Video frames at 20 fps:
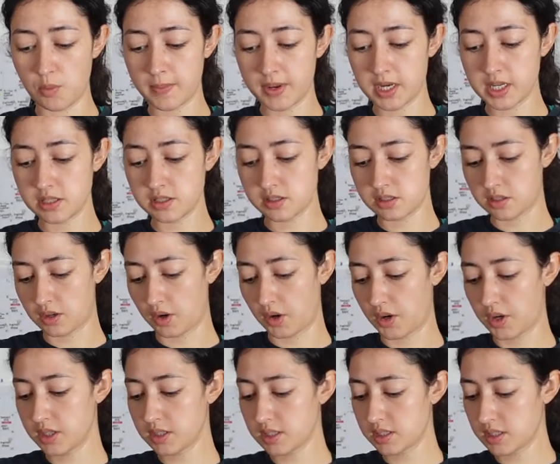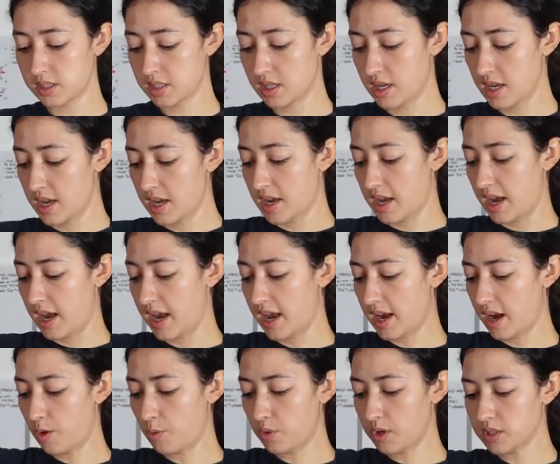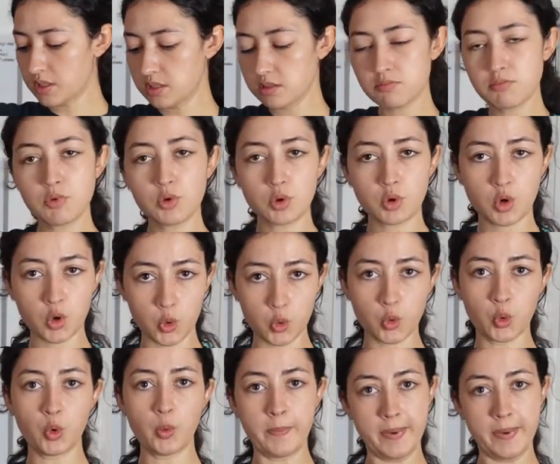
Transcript: many skirts and I want some more cool